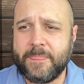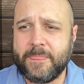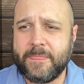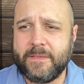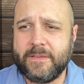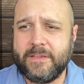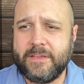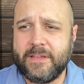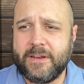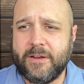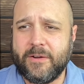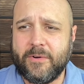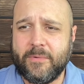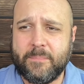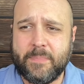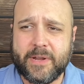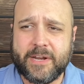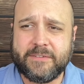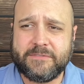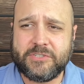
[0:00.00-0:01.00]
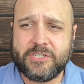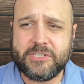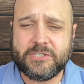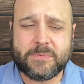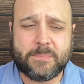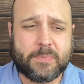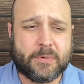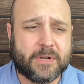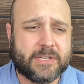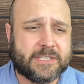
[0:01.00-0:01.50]
you know, but if she's
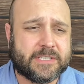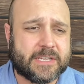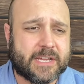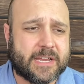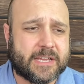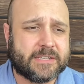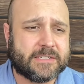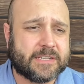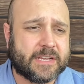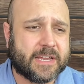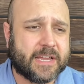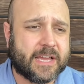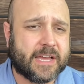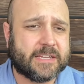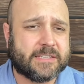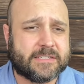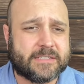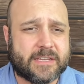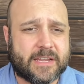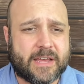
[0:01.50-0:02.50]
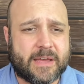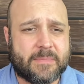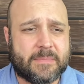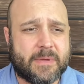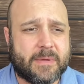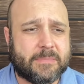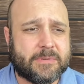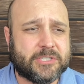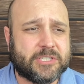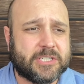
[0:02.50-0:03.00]
a princess, I guess
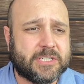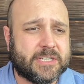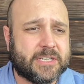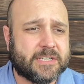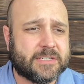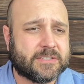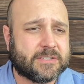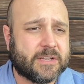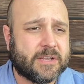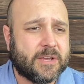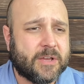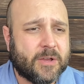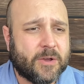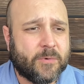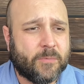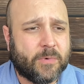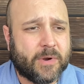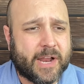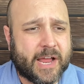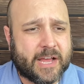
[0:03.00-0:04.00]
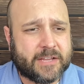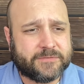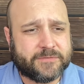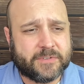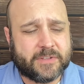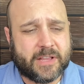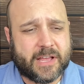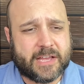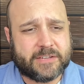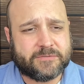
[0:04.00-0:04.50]
maybe she is. When asked
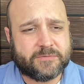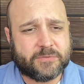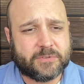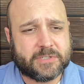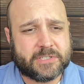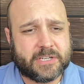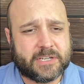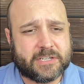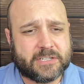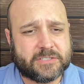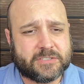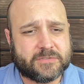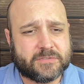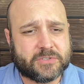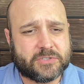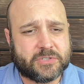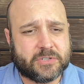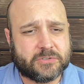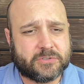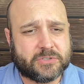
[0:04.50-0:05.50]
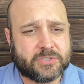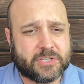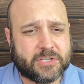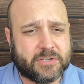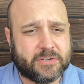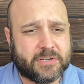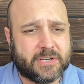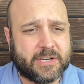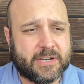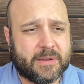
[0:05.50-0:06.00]
for the last 4 digits of her social
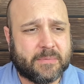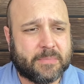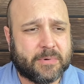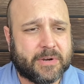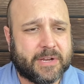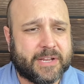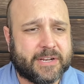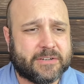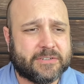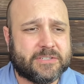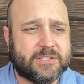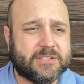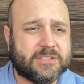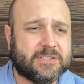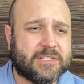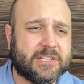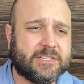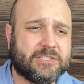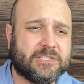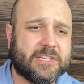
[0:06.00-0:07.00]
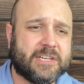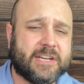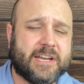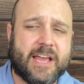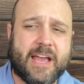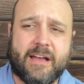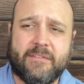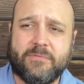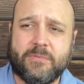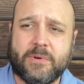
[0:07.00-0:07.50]
security number, Anderson said she didn't
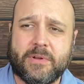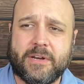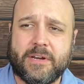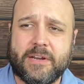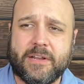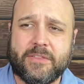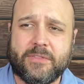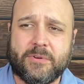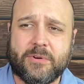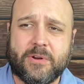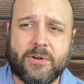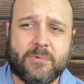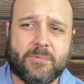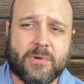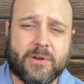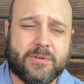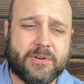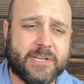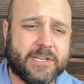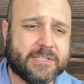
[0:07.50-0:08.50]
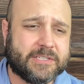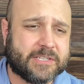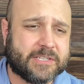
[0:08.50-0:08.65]
have one, another erroneous